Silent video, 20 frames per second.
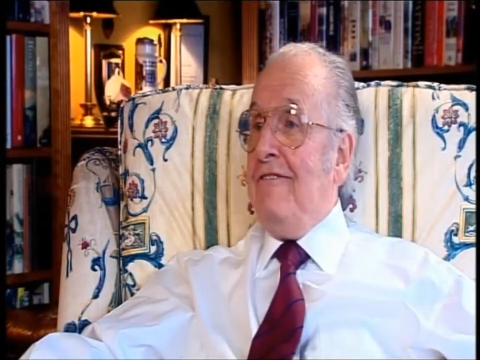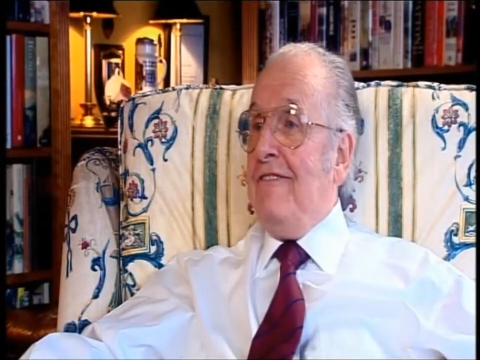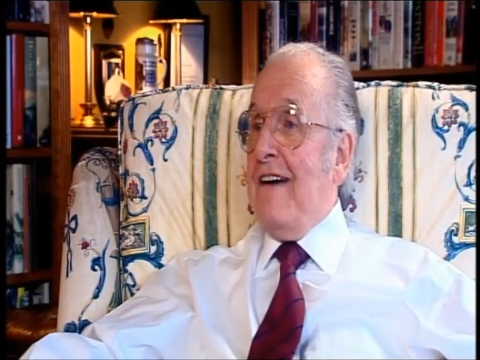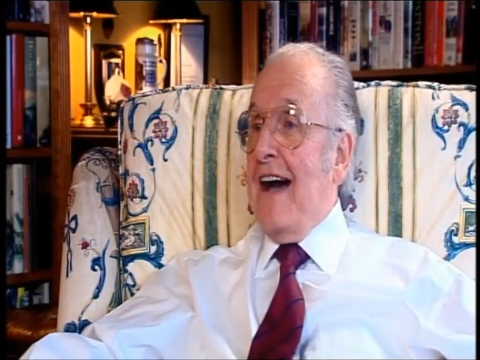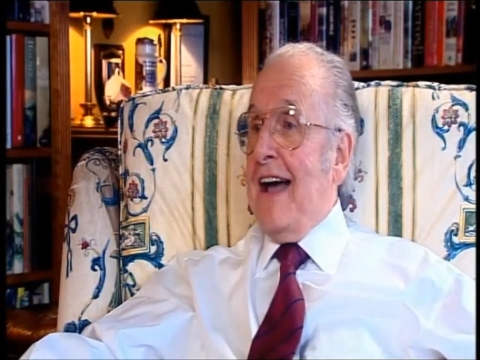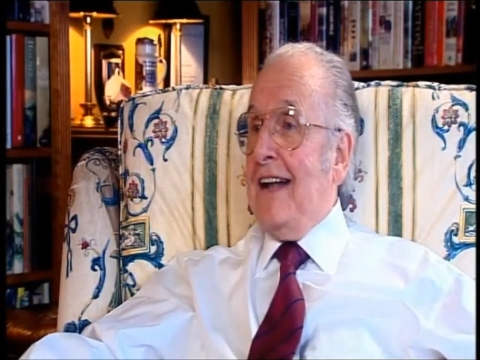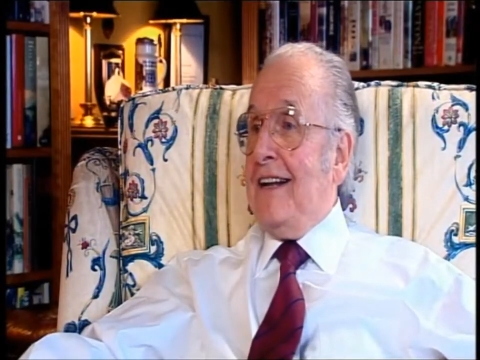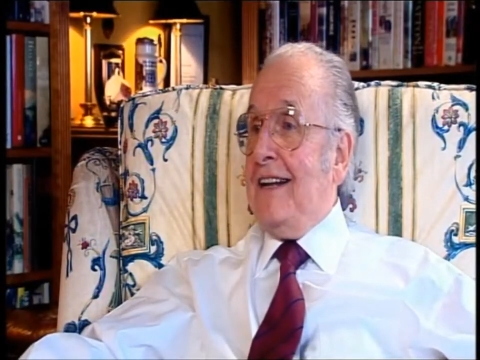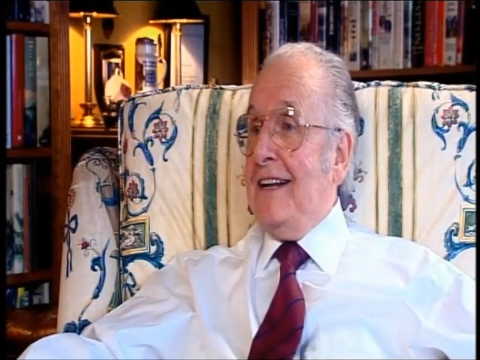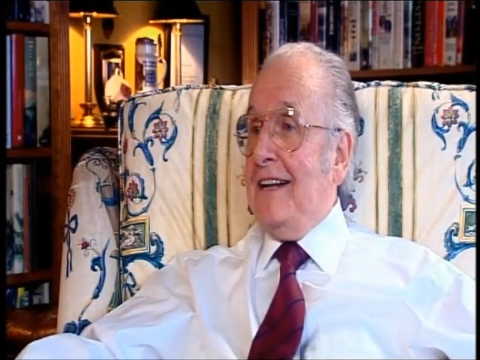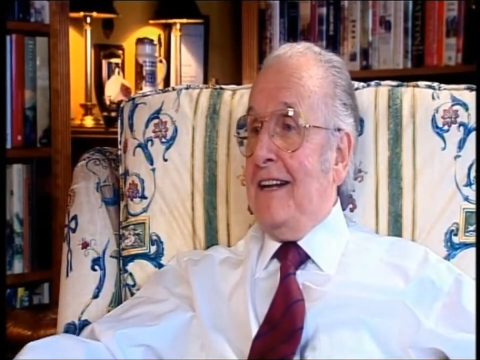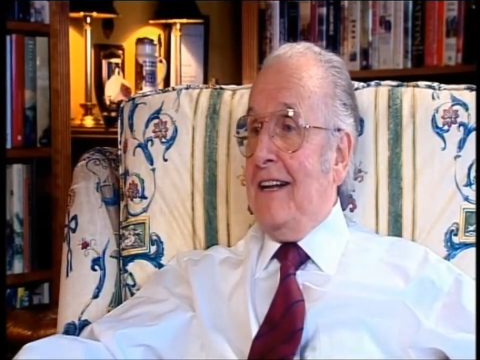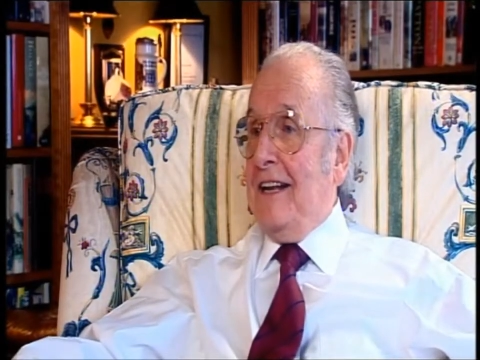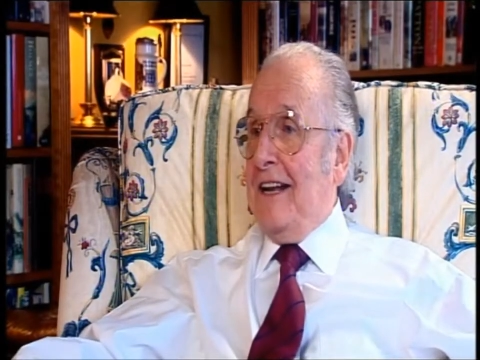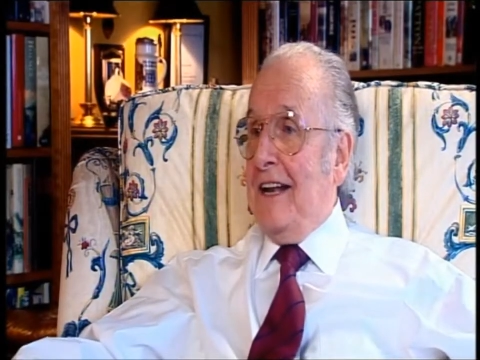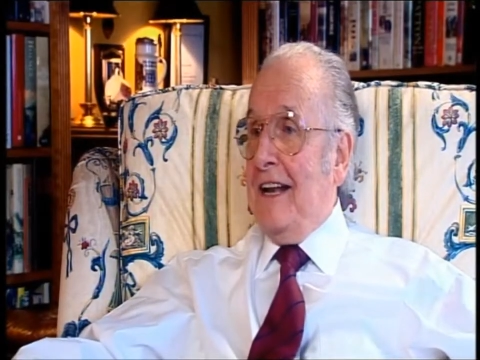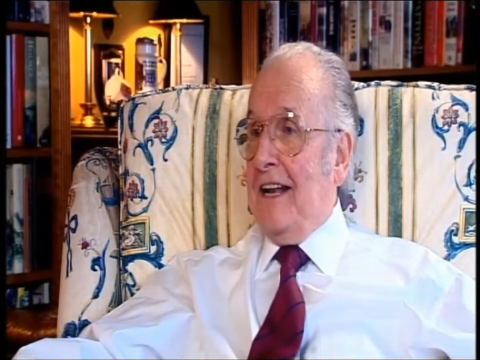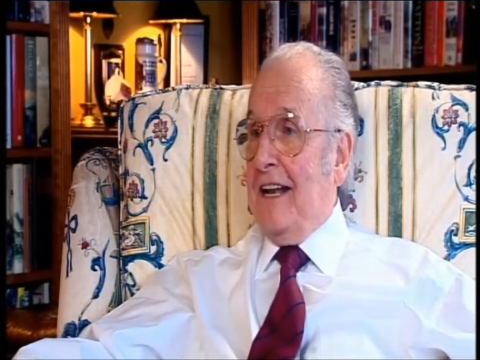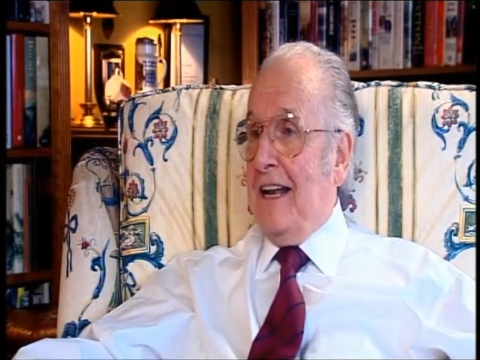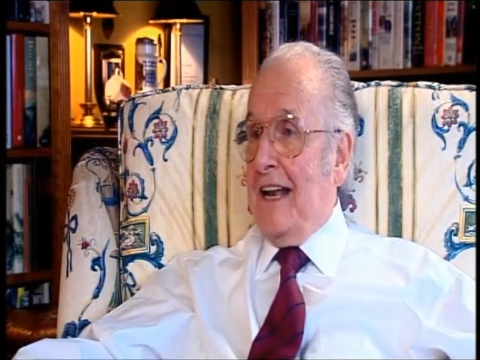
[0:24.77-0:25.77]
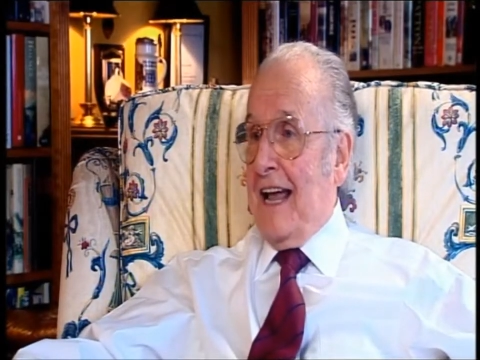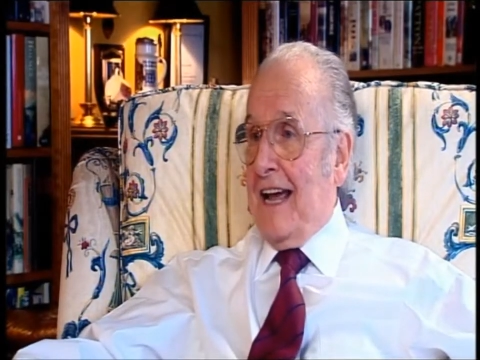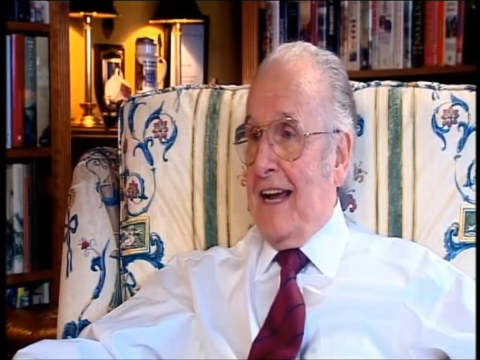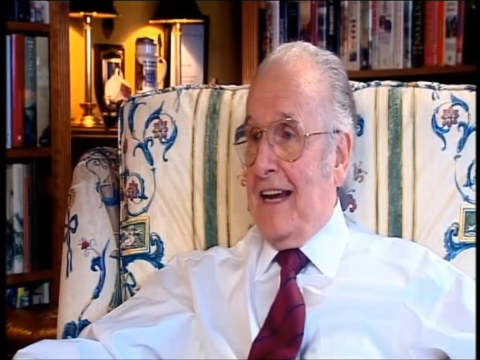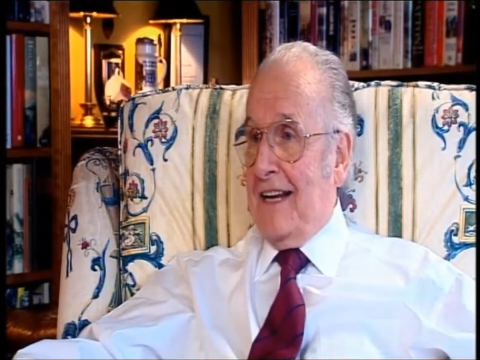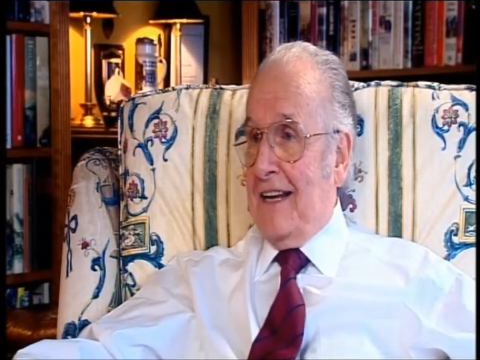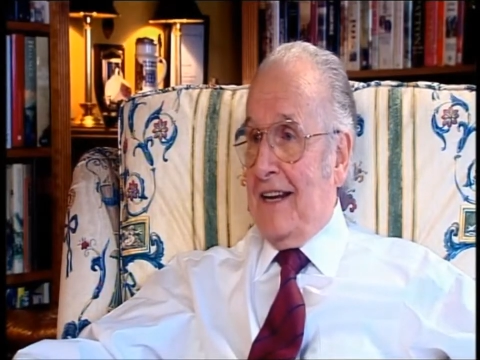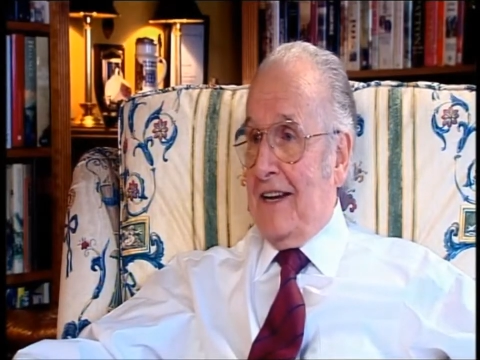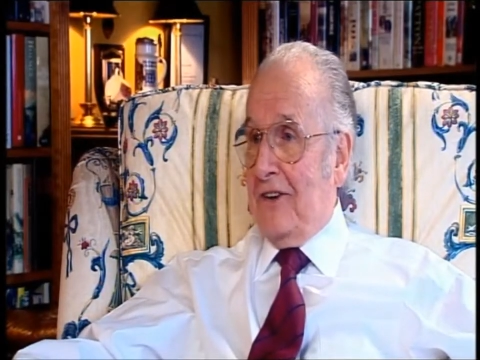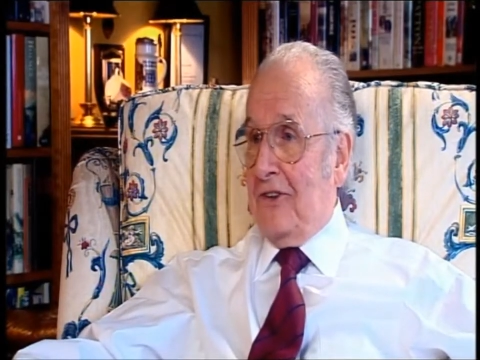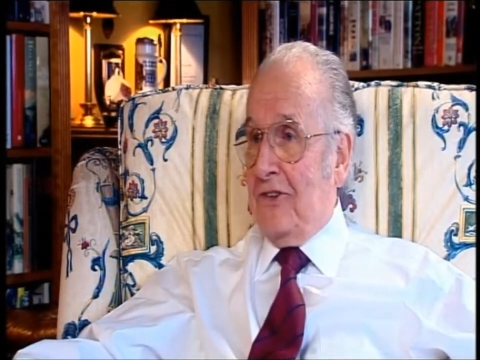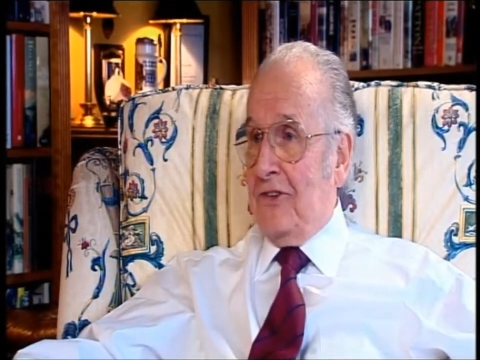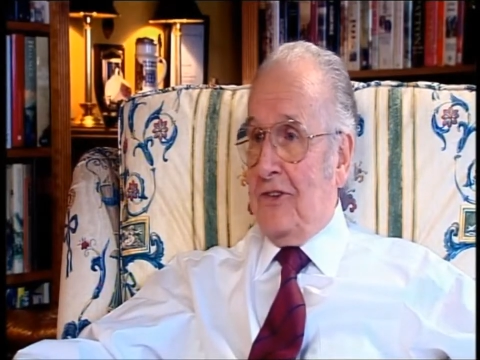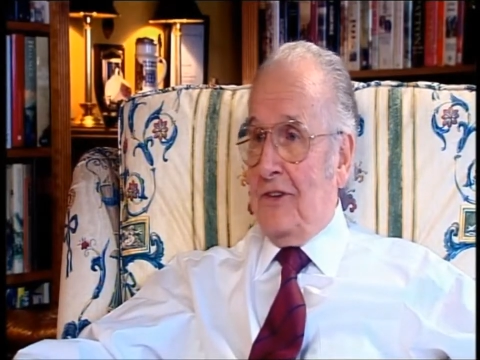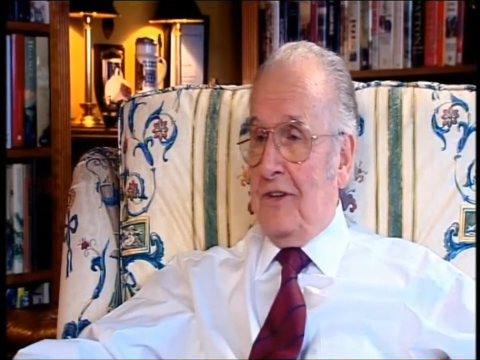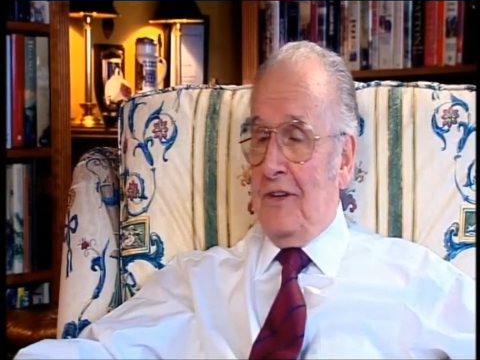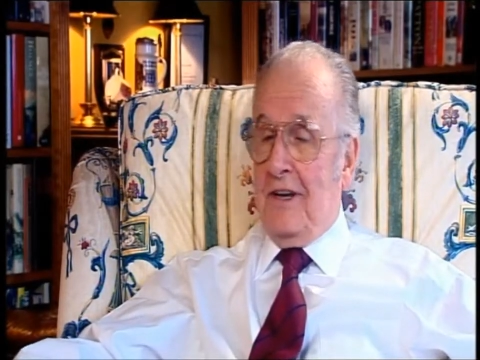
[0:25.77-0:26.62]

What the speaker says: Vadden and ladies.